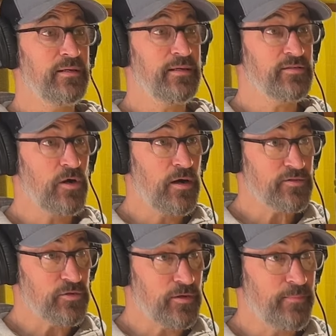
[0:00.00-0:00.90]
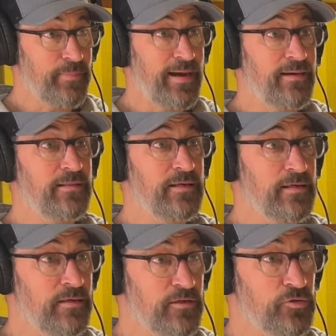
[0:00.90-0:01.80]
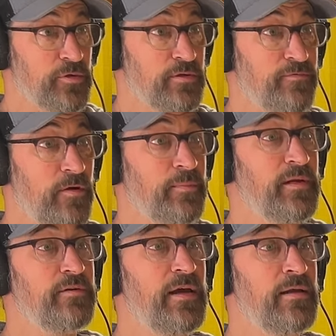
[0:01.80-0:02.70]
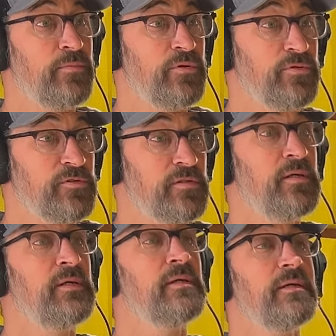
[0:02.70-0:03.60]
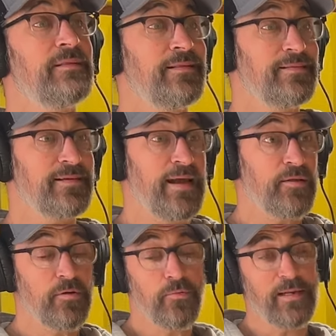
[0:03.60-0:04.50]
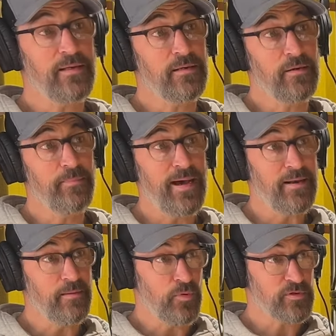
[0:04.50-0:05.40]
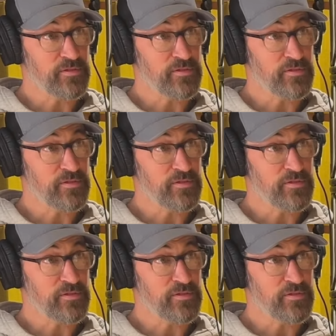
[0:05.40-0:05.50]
is also combating the industrial farming of animals, then together we can combat it more